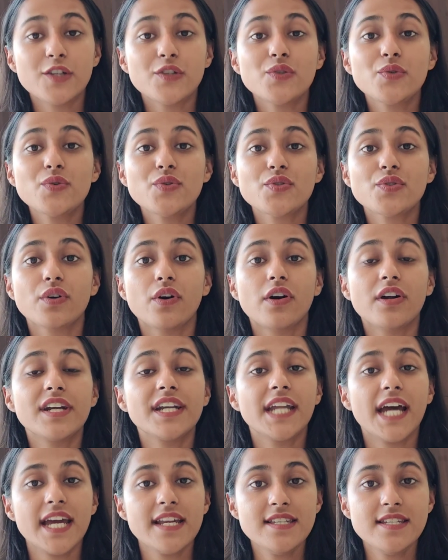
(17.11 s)
to
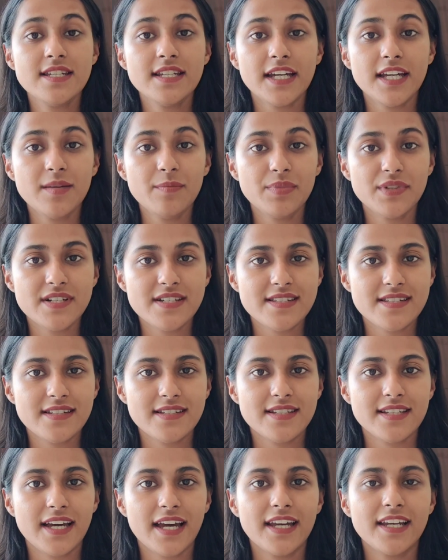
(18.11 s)
score 99
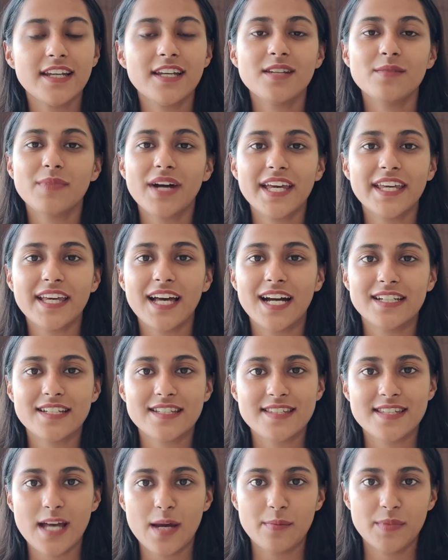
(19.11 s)
percentile in my CAT
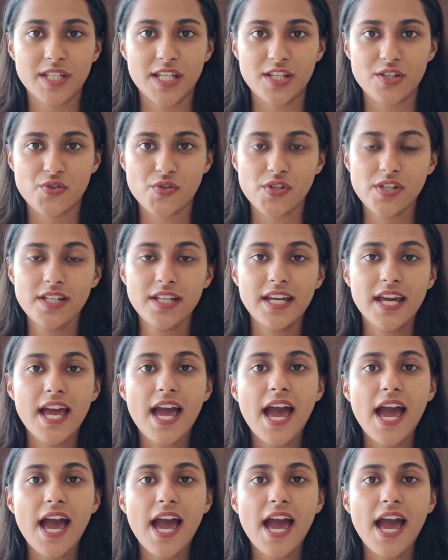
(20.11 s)
examination,